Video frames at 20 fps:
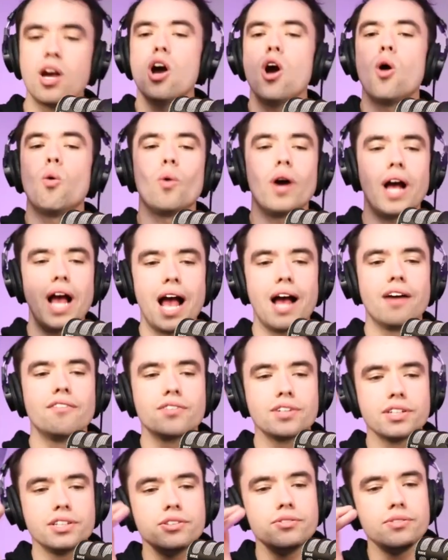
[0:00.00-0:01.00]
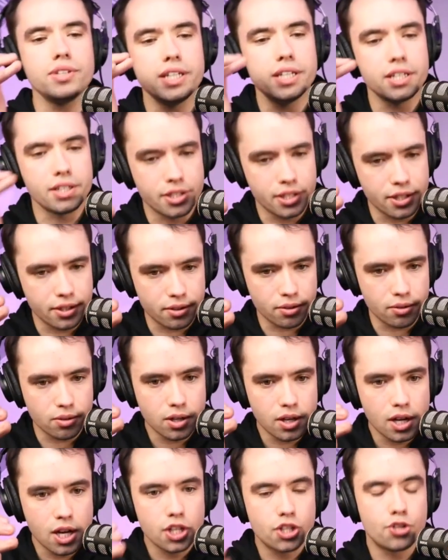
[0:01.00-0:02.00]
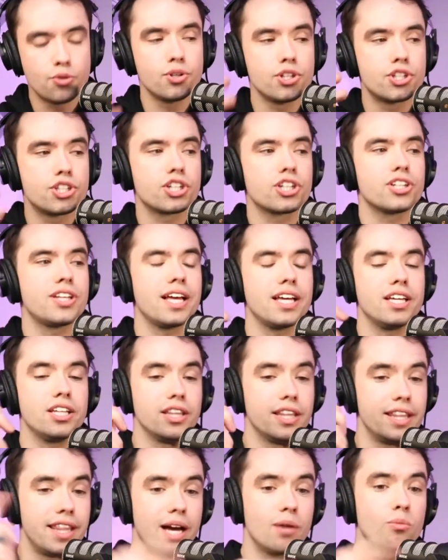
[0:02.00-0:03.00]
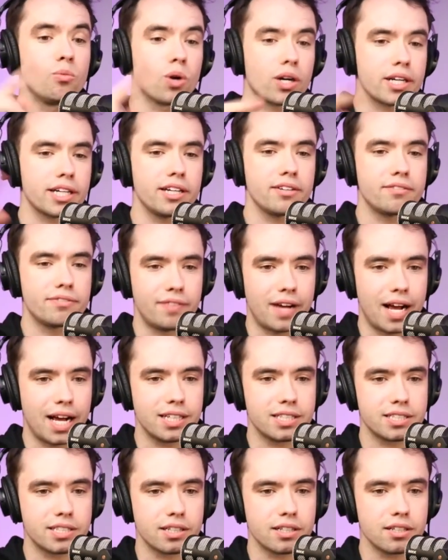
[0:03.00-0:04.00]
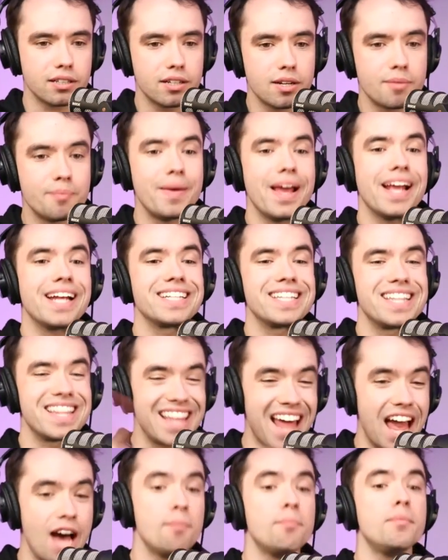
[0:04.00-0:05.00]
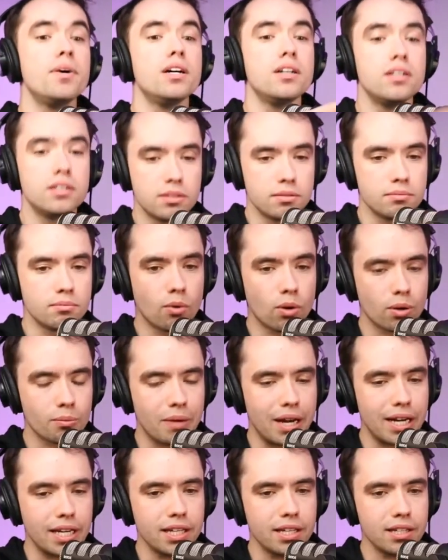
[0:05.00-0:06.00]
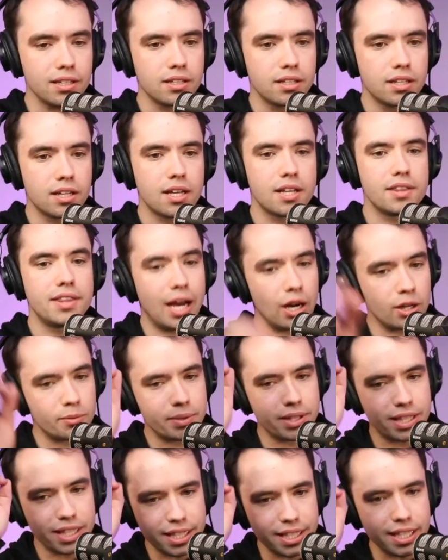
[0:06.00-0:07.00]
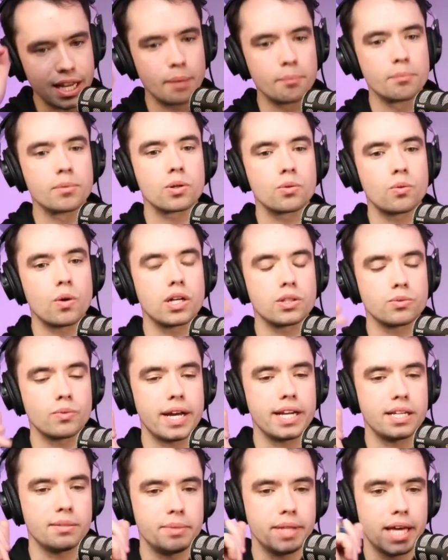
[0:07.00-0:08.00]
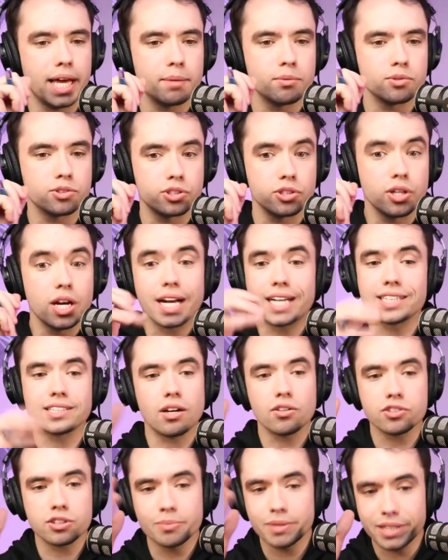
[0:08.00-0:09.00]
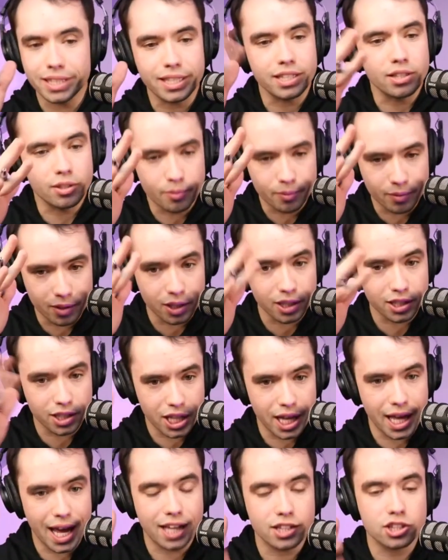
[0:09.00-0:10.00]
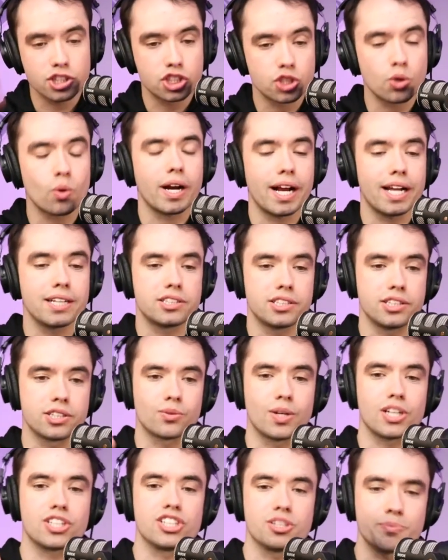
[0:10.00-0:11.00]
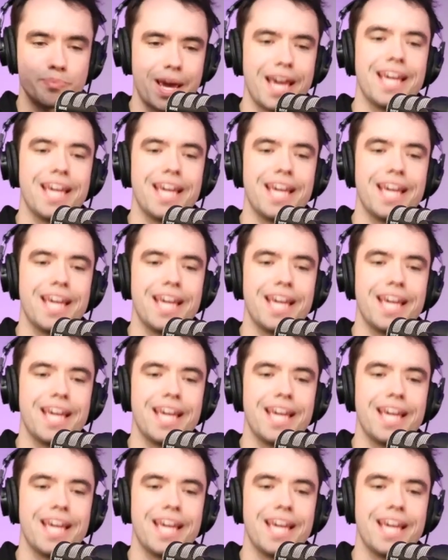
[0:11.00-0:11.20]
Whatever you need to do to ensure that them working faster makes them more money, that would be the number one way to be able to, because ultimately the short answer to your question is pay